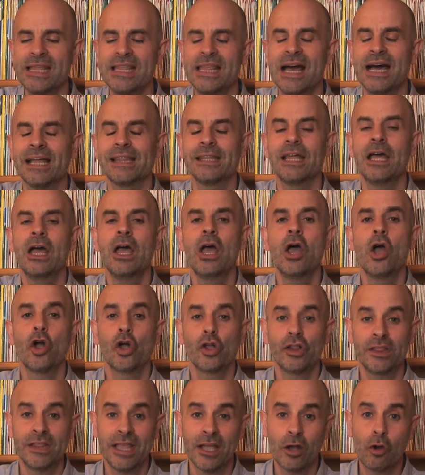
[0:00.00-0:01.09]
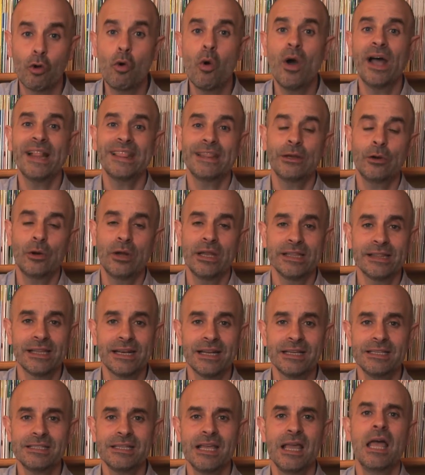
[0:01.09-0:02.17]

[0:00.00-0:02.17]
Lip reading: When I have a big group of students,